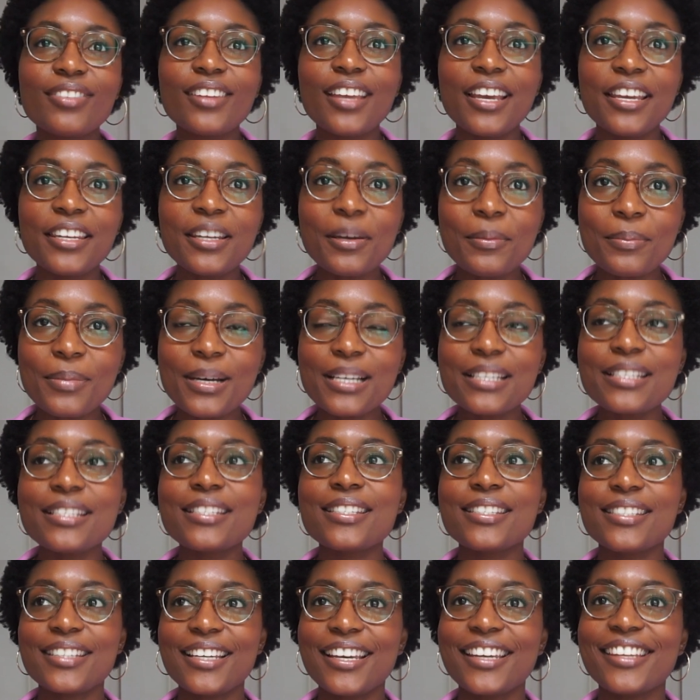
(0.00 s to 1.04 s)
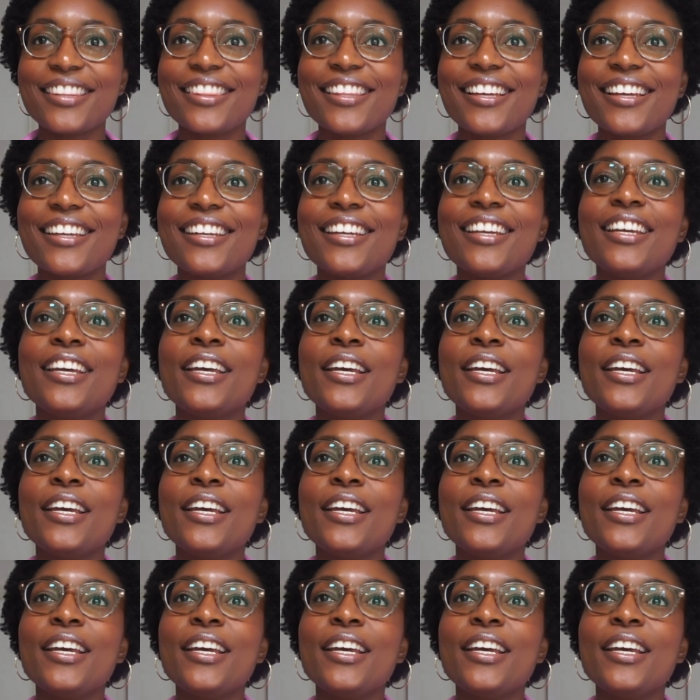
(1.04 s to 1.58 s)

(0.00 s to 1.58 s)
And I must say that